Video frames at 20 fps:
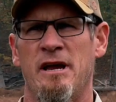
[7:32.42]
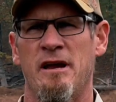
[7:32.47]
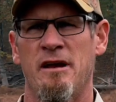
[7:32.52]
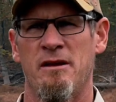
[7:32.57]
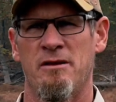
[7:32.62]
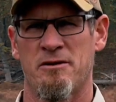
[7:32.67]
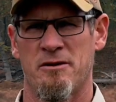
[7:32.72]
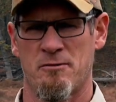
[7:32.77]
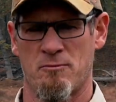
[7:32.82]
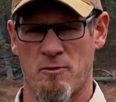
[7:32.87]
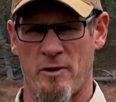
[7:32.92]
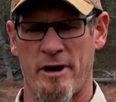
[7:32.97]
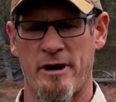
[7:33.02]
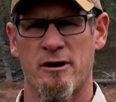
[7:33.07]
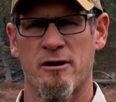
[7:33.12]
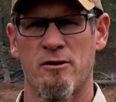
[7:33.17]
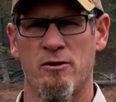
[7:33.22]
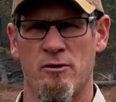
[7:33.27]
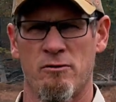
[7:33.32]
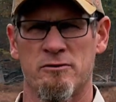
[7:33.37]
Heath and
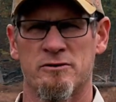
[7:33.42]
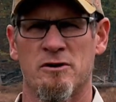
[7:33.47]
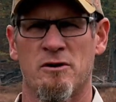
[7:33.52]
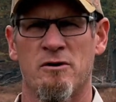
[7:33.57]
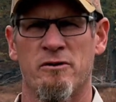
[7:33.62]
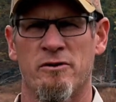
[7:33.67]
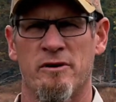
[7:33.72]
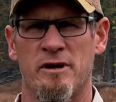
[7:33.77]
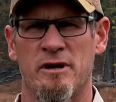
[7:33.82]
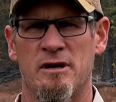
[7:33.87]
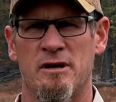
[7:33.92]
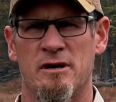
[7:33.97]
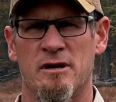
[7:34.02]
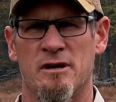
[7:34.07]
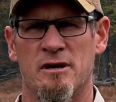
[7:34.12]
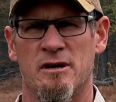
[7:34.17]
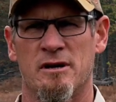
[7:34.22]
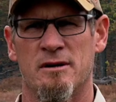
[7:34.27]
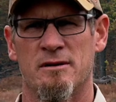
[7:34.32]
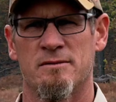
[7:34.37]
Raker, who was on
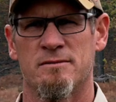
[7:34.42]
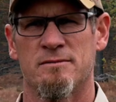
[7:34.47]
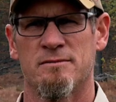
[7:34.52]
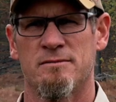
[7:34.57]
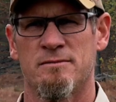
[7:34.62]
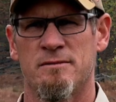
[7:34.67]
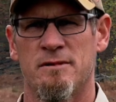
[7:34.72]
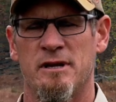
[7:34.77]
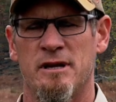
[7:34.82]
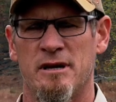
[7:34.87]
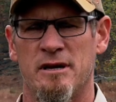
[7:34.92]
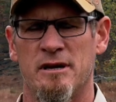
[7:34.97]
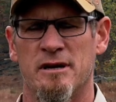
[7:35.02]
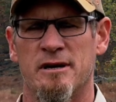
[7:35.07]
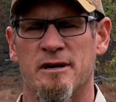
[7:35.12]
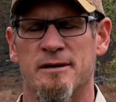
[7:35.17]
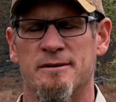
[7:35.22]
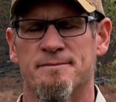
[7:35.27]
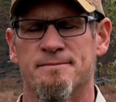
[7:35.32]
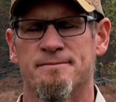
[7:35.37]
the
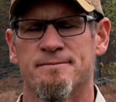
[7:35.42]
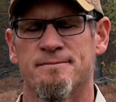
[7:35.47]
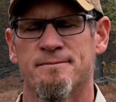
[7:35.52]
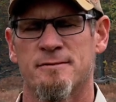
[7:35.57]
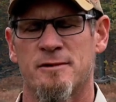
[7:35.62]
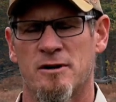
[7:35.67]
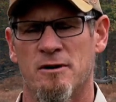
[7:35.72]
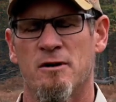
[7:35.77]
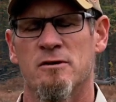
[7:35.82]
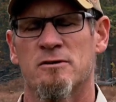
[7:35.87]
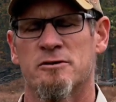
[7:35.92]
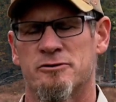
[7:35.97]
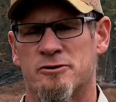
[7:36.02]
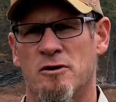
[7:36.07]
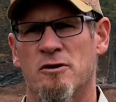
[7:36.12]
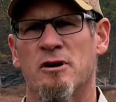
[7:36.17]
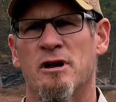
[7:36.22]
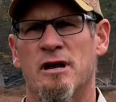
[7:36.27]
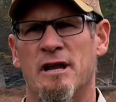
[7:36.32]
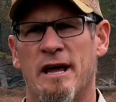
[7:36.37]

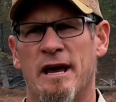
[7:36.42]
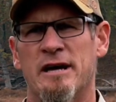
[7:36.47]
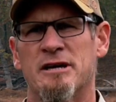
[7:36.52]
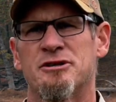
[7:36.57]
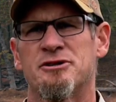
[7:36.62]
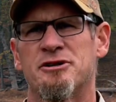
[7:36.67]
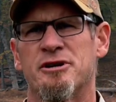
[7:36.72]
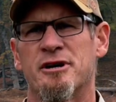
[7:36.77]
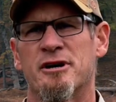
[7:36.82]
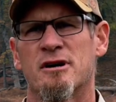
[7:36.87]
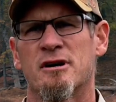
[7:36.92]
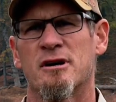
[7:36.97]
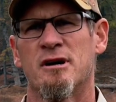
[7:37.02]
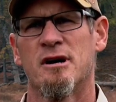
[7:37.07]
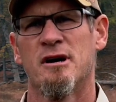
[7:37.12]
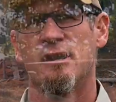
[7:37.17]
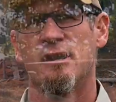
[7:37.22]
controlled hunt last year,